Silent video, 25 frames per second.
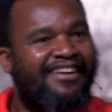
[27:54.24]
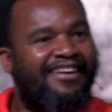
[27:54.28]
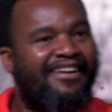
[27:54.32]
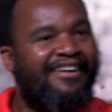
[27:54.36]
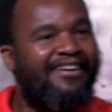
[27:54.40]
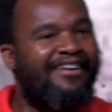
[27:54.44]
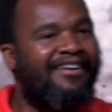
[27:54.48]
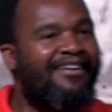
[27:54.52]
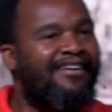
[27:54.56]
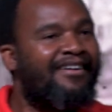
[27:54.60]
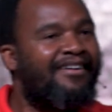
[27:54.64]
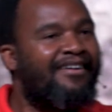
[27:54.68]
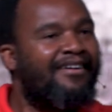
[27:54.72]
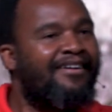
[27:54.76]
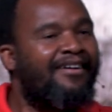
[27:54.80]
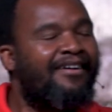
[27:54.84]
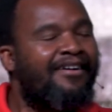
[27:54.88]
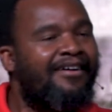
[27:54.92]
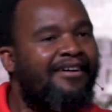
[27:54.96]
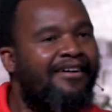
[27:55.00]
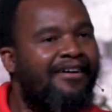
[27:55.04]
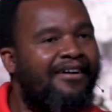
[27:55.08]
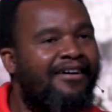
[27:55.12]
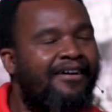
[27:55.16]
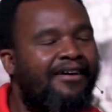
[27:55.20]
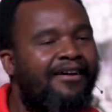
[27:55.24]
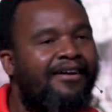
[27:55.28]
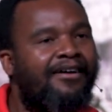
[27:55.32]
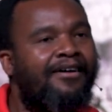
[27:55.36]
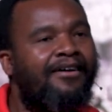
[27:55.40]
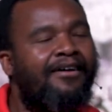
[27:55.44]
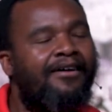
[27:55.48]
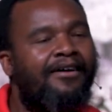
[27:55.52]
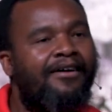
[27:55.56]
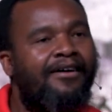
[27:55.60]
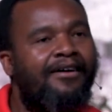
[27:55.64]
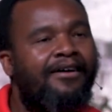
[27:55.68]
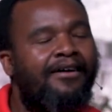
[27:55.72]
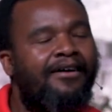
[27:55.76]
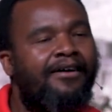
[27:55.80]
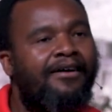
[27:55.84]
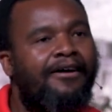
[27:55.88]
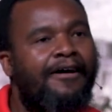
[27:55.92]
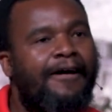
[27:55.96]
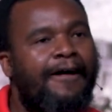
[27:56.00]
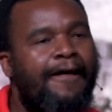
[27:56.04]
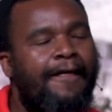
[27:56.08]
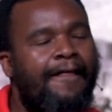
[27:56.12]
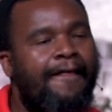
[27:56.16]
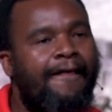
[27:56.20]

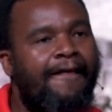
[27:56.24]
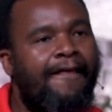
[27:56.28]
Nothing is said.